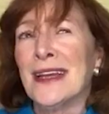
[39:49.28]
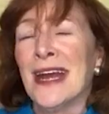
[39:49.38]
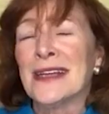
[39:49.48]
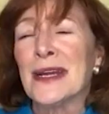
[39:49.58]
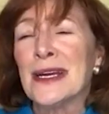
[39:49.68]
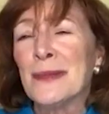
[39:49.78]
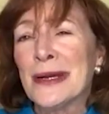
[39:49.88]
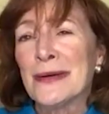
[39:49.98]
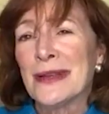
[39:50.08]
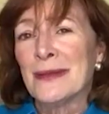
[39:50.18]
I talk
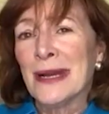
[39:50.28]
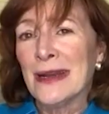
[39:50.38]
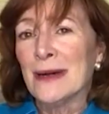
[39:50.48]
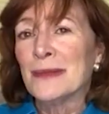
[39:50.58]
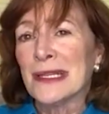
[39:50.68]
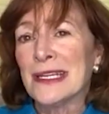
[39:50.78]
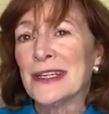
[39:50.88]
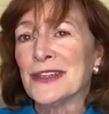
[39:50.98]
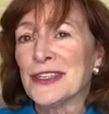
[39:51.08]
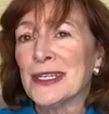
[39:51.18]
about in my humble
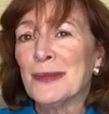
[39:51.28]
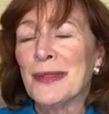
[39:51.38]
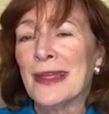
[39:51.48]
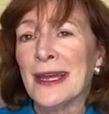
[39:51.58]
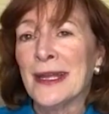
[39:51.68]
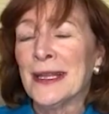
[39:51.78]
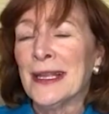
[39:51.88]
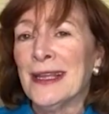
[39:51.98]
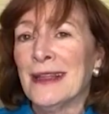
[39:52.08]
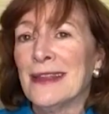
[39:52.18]
leadership that
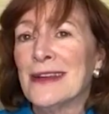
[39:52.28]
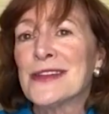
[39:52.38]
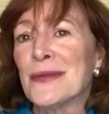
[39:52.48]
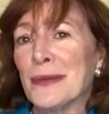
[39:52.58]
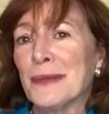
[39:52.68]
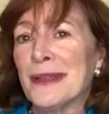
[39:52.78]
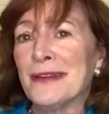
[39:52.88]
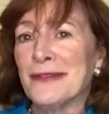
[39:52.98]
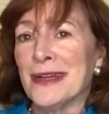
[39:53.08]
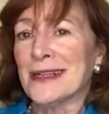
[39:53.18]
there's a ripple
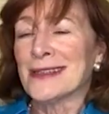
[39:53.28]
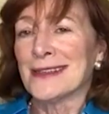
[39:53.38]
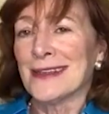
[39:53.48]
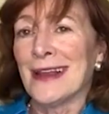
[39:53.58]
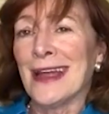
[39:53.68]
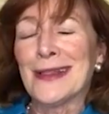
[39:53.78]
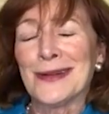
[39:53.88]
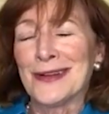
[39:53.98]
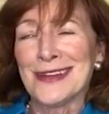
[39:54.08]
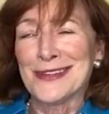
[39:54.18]
effect. And I
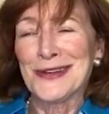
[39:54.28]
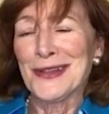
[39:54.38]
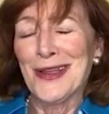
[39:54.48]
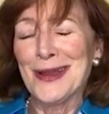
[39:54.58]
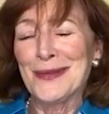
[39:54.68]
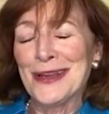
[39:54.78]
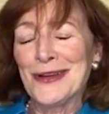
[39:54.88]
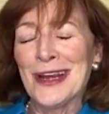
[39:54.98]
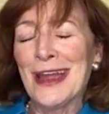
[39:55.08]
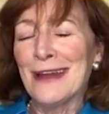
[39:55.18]
learned this early on in my
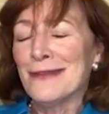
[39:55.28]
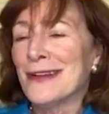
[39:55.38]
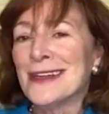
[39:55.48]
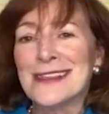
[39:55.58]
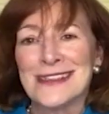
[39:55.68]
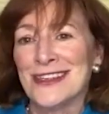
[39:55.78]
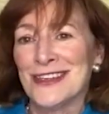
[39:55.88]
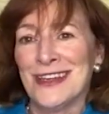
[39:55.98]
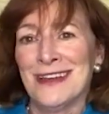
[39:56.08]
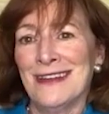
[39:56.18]
career. Every
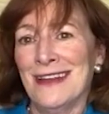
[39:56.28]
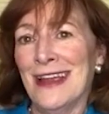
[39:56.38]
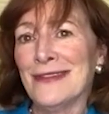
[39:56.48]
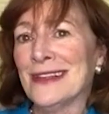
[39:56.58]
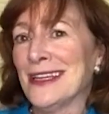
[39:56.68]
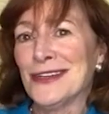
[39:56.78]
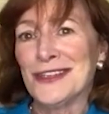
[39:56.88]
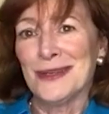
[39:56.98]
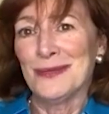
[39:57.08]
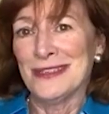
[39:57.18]
decision, every
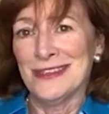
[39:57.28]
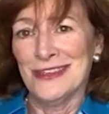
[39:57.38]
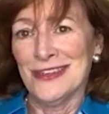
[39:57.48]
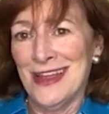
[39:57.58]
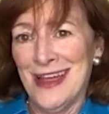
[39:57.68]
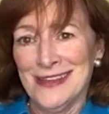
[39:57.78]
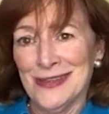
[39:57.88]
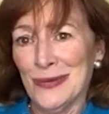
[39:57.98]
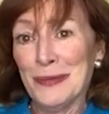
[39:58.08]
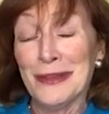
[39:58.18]
leadership decision has
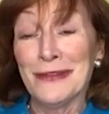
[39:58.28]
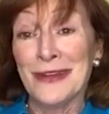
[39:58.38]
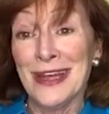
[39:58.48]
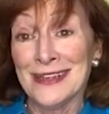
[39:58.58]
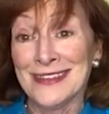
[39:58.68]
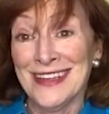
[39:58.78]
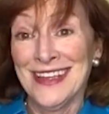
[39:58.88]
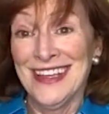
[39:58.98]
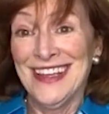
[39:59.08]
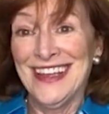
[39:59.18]
a ripple effect.
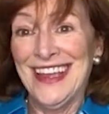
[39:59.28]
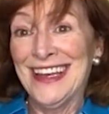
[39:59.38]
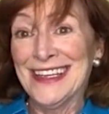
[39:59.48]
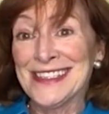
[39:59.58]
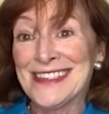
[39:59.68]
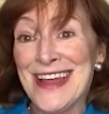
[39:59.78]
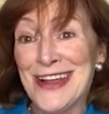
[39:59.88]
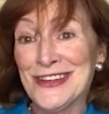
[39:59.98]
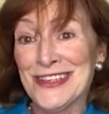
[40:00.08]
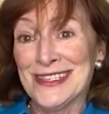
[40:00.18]
And it's
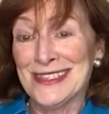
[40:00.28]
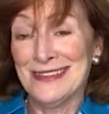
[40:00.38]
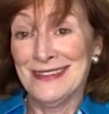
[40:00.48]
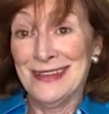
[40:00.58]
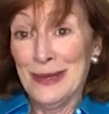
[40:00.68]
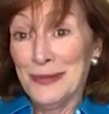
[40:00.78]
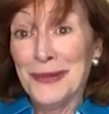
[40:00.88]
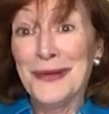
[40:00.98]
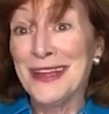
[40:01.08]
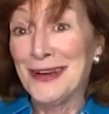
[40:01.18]
not just the employee